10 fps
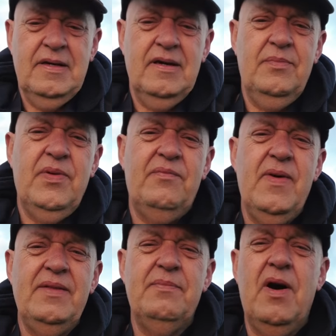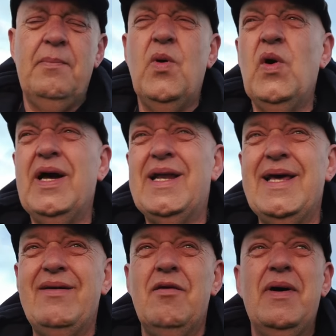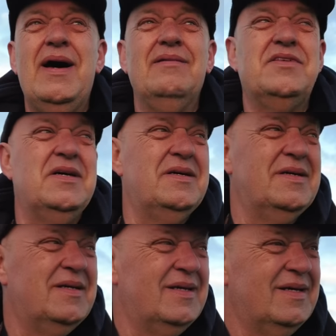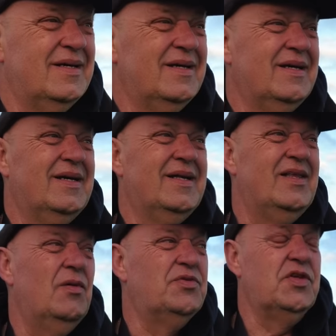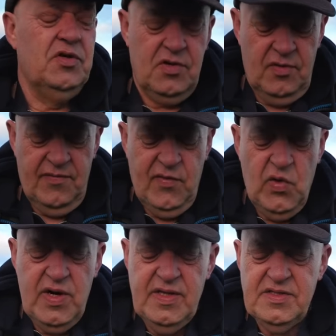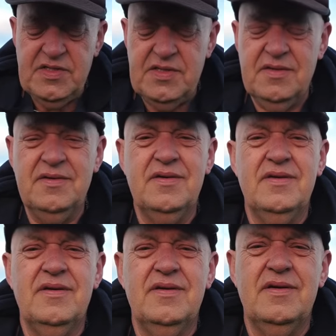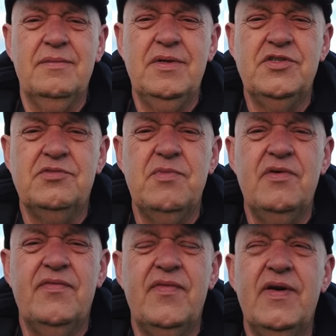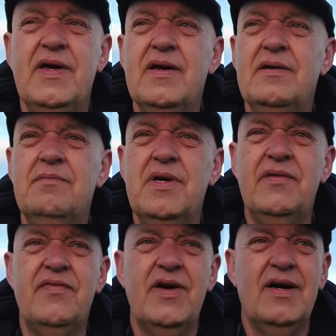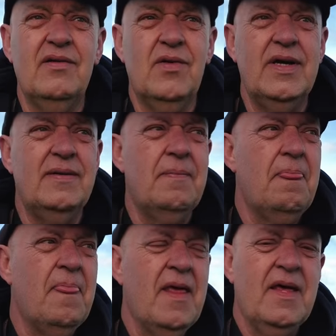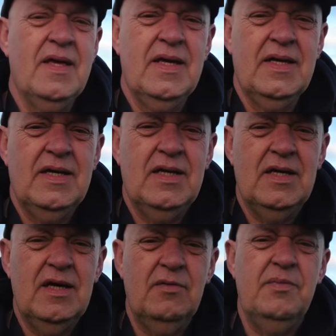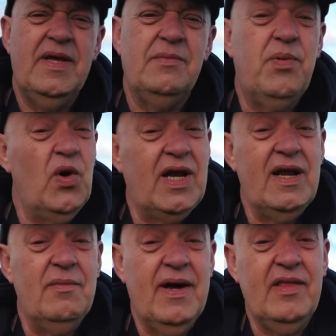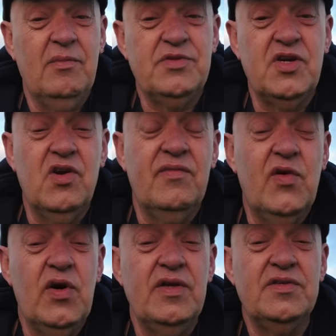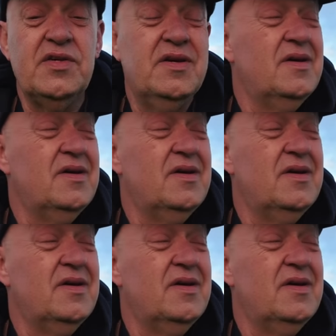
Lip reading: I hope I've made my point clear about the obstacle avoidance. Let me just move the Mini 3 out of the way. I hope I've made the point clear about the obstacle avoidance